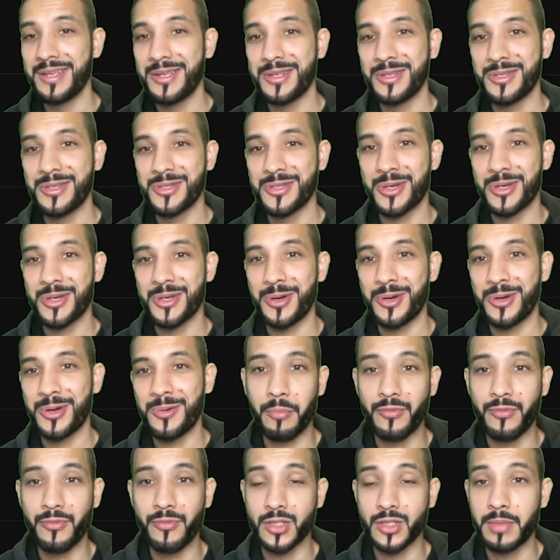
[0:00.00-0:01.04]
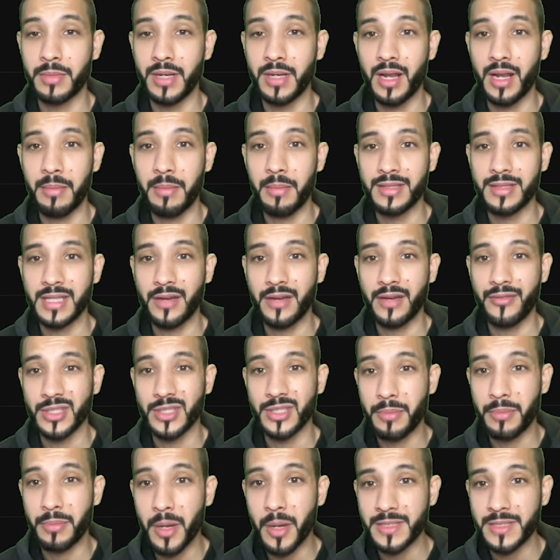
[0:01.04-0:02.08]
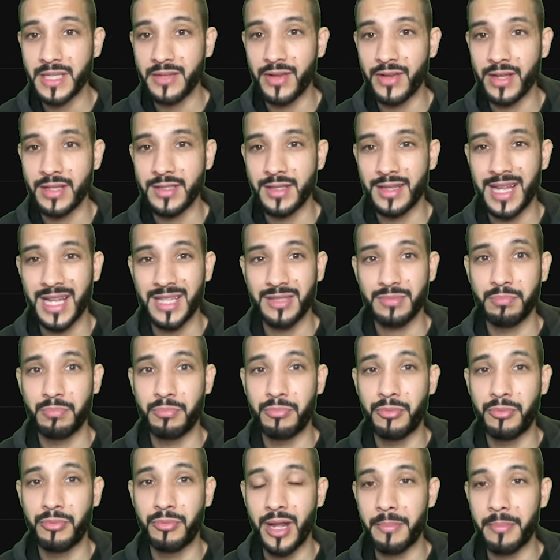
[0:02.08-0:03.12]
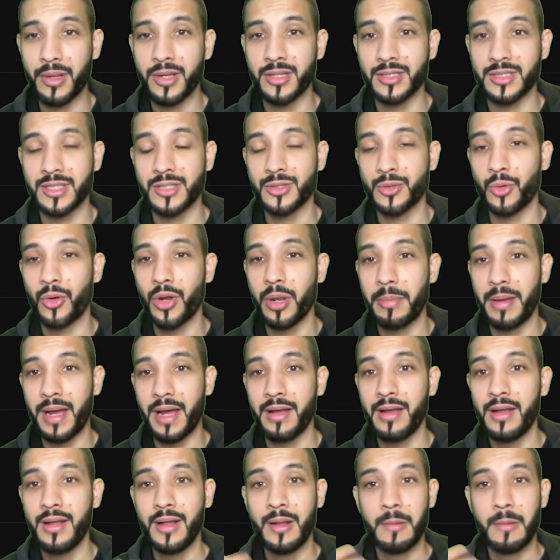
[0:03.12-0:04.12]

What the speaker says: so for somebody like myself as a property investor, that's brilliant because it's all about